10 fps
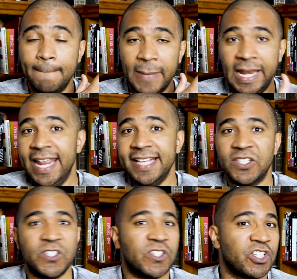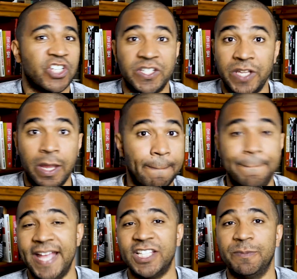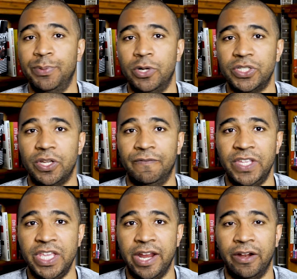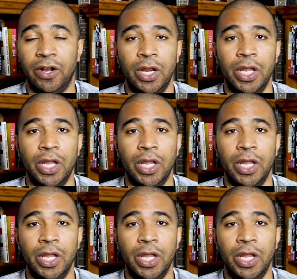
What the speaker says: lists such as best books of the year,